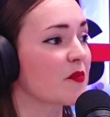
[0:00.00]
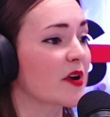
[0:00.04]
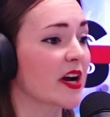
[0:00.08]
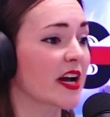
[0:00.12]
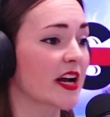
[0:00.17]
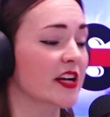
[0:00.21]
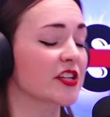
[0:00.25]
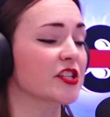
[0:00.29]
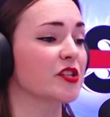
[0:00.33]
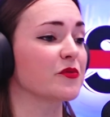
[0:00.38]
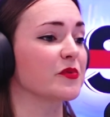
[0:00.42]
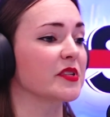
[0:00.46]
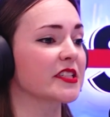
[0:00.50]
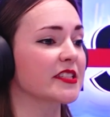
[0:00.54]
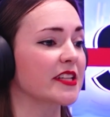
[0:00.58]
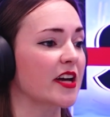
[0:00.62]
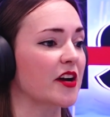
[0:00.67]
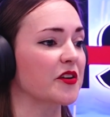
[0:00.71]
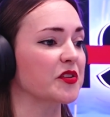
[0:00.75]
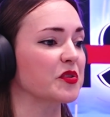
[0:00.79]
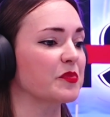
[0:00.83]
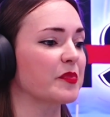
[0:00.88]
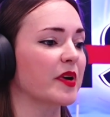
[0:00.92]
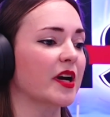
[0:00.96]
I actually was sat
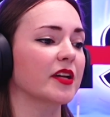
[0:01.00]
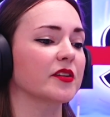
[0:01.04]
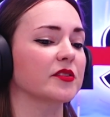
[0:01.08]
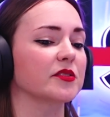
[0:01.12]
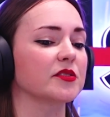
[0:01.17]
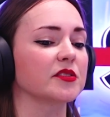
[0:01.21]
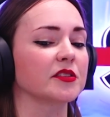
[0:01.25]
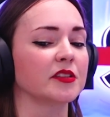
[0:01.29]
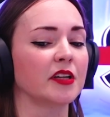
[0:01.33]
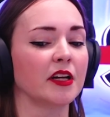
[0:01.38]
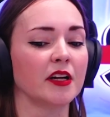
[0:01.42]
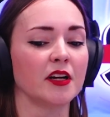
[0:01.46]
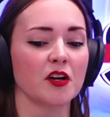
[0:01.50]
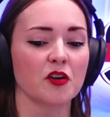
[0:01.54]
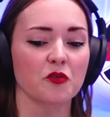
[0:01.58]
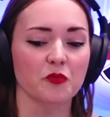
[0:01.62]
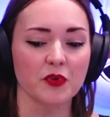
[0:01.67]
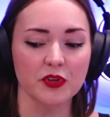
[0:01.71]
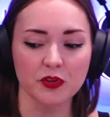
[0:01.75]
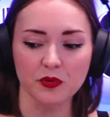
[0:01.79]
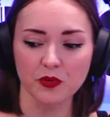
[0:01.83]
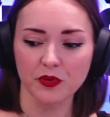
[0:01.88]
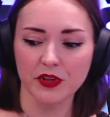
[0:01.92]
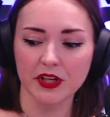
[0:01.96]
on a panel
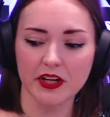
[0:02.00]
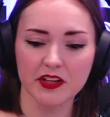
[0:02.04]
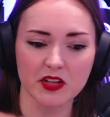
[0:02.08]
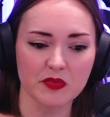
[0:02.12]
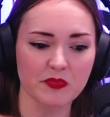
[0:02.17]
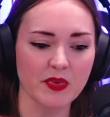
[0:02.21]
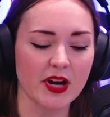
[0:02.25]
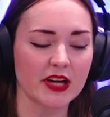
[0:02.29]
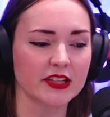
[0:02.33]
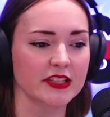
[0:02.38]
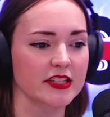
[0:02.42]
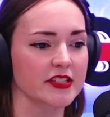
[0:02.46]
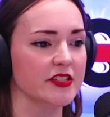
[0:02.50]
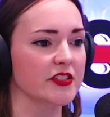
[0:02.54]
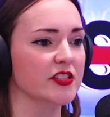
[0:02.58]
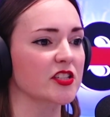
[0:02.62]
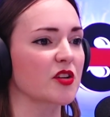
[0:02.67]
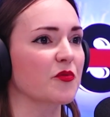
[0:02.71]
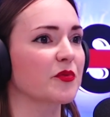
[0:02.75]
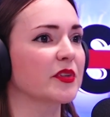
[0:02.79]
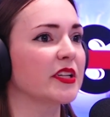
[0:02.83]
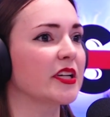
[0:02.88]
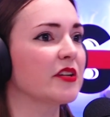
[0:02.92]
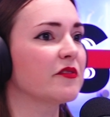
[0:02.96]
with all the other panelists and
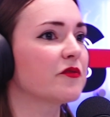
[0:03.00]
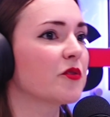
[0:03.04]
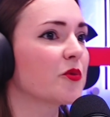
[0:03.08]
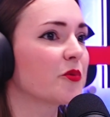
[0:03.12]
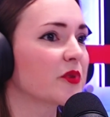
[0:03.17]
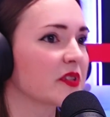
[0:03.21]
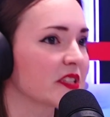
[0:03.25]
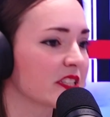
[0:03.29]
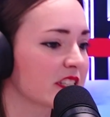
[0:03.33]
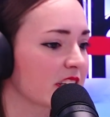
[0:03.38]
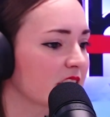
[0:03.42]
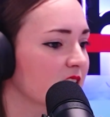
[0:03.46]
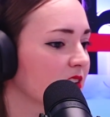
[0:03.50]
someone leaned forward and said,